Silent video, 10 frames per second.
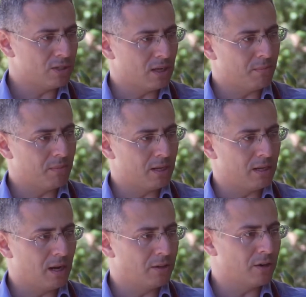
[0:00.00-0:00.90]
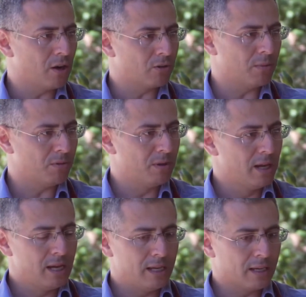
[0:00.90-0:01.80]
some other outcome
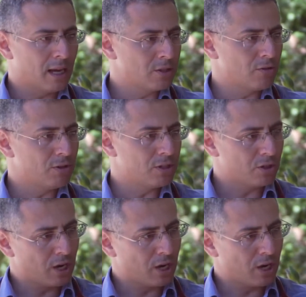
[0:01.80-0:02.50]
in cancer research.